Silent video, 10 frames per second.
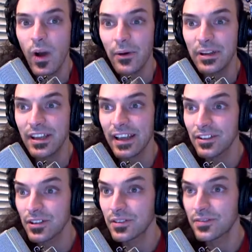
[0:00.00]
Well, and,
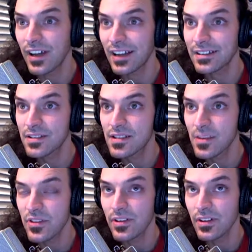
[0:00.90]
and you'll said, find
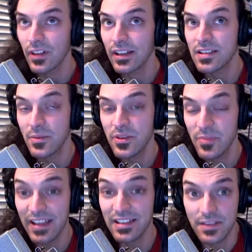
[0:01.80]
some of the, like some of the bands,